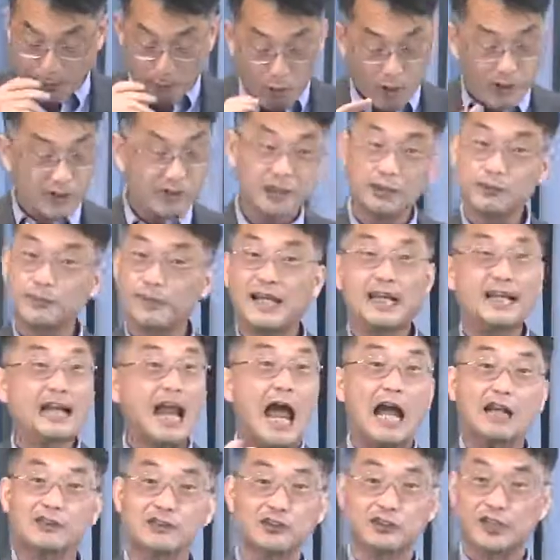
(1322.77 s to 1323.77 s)
I wanted to be an
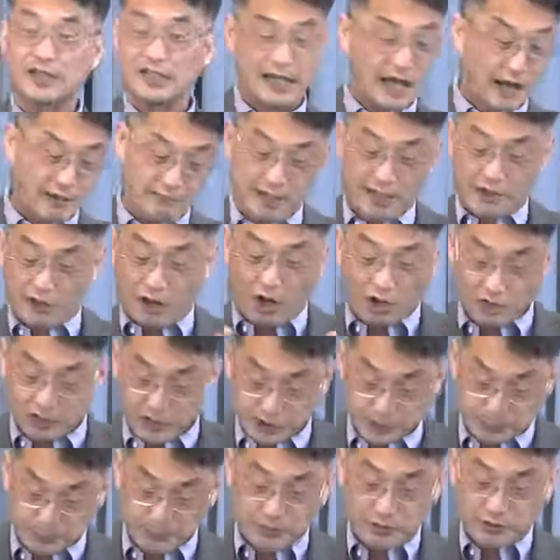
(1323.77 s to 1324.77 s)
astronaut. I read all
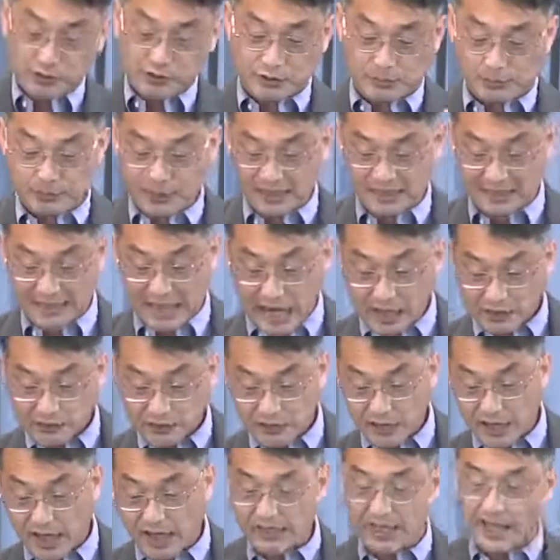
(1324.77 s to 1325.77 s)
these books on being an
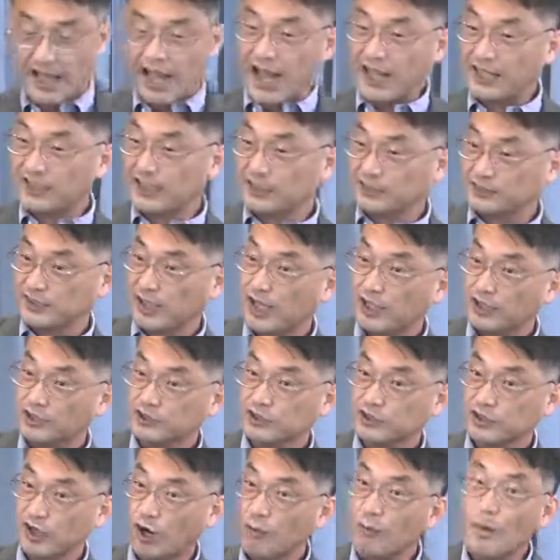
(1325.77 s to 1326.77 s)
astronaut. I got a
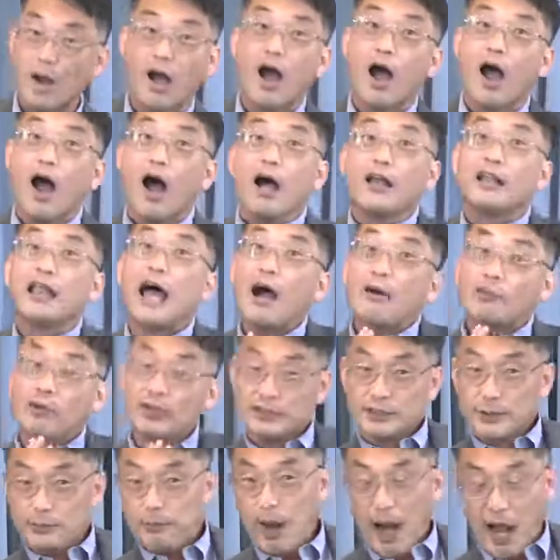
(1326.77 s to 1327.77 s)
telescope. That
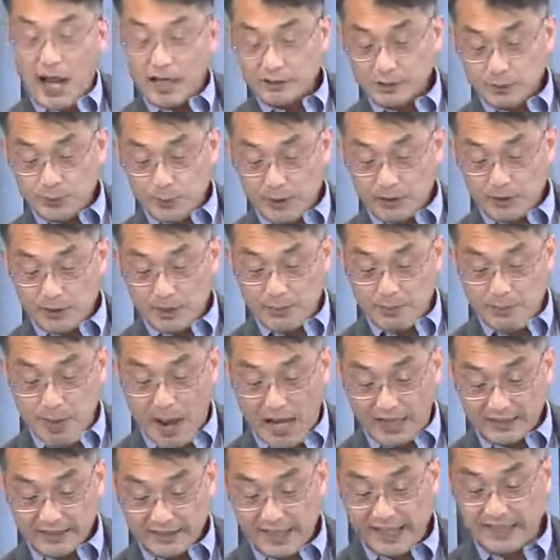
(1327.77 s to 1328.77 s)
was a possibility
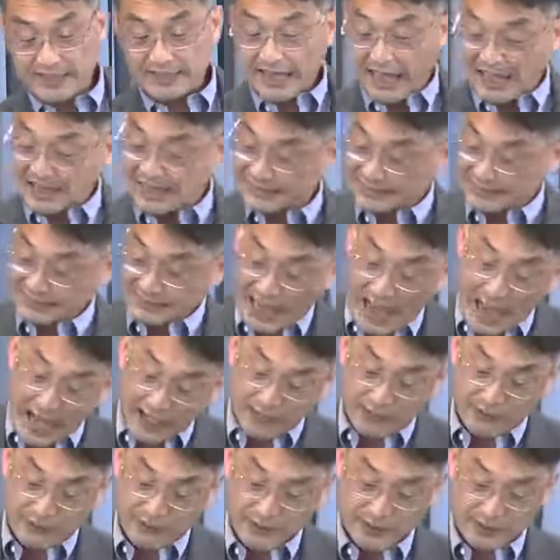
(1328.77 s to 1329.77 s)
back then. That is
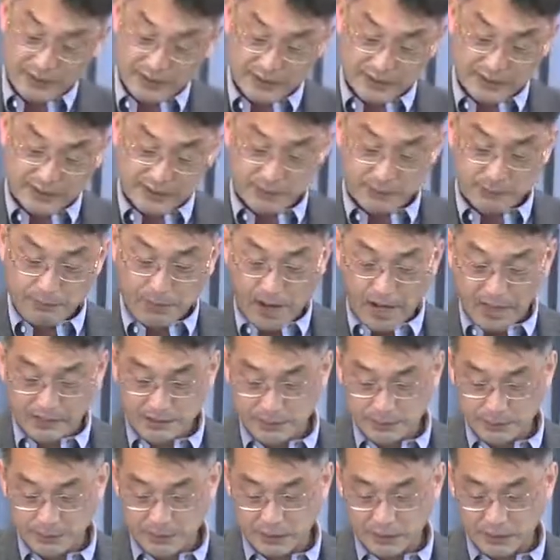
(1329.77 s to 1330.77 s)
not a realistic
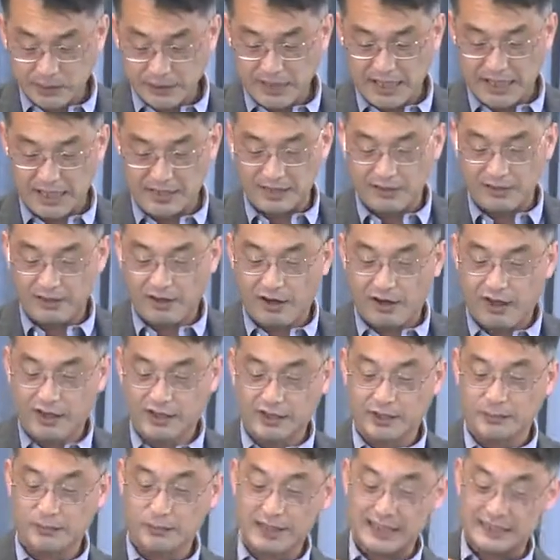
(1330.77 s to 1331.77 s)
possibility any
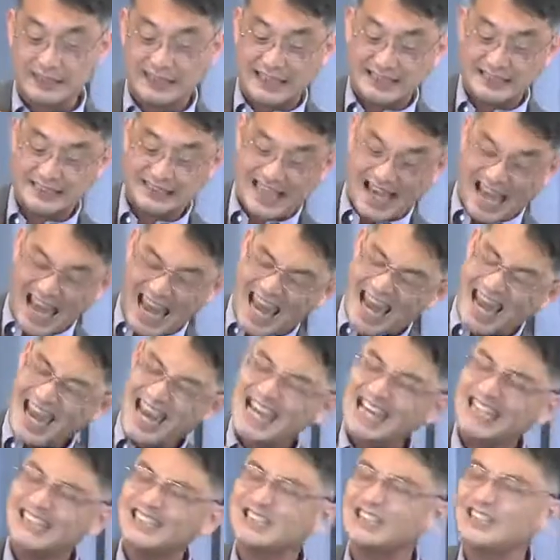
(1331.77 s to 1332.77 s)
longer because as
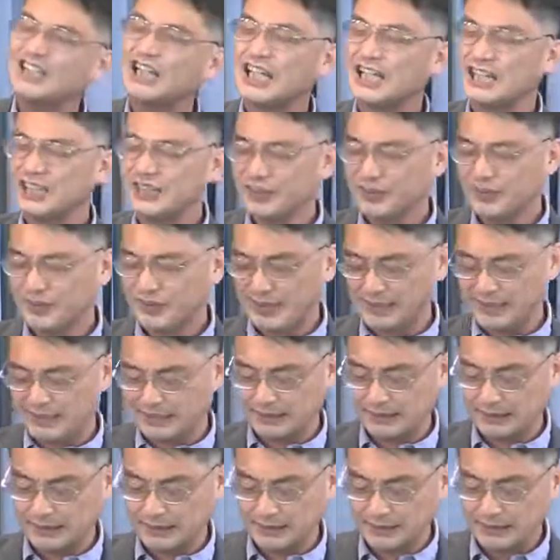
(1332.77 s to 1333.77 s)
age
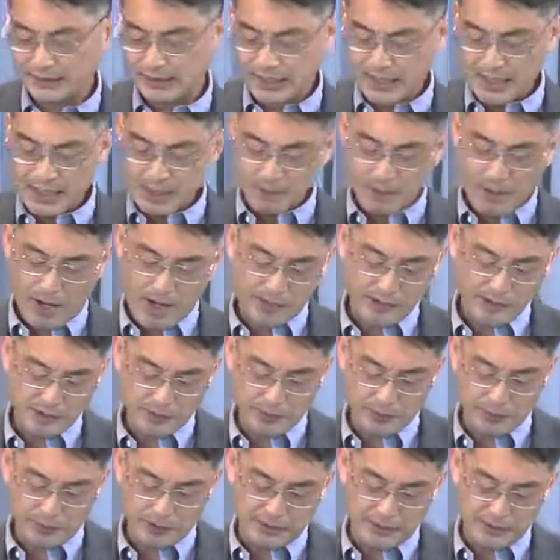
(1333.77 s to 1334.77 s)
increases,
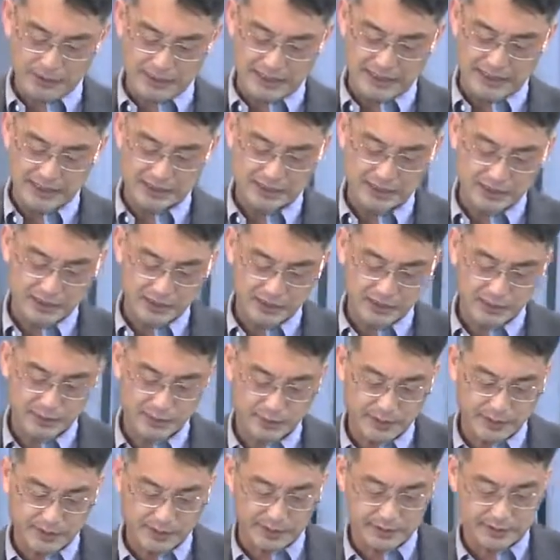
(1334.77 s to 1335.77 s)
possibilities
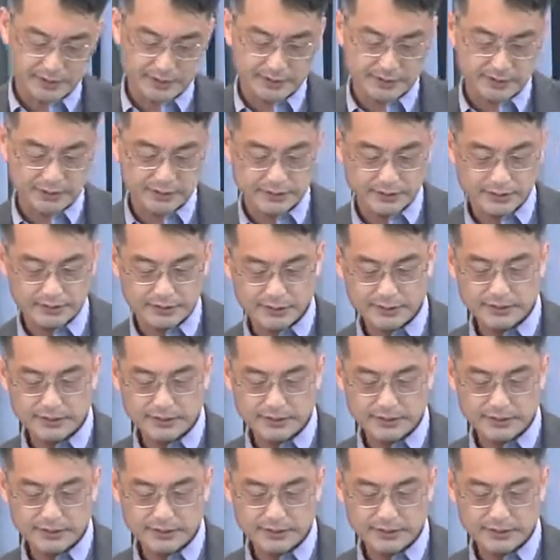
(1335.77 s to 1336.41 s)
decrease.